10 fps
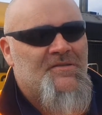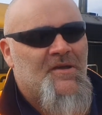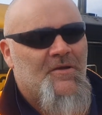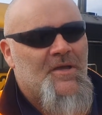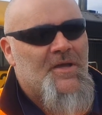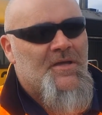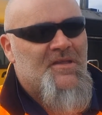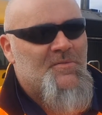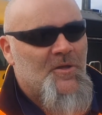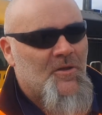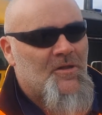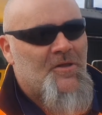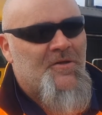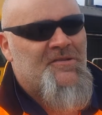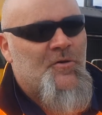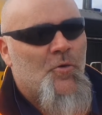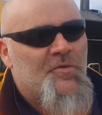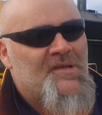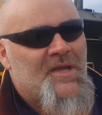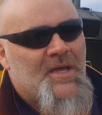So there's been a lot of close calls,
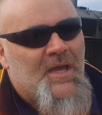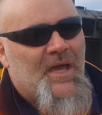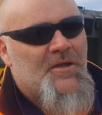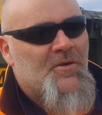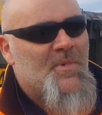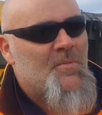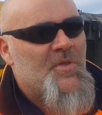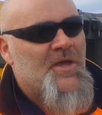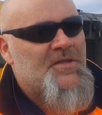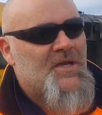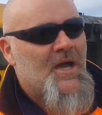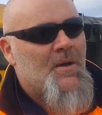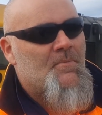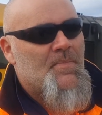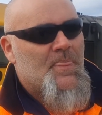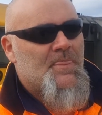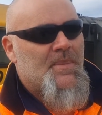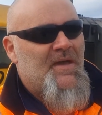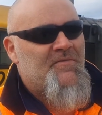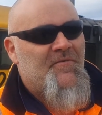and you've got to remember that
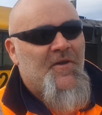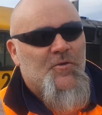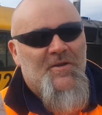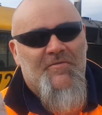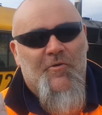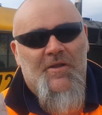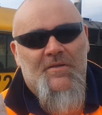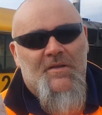they have an effect on everyone.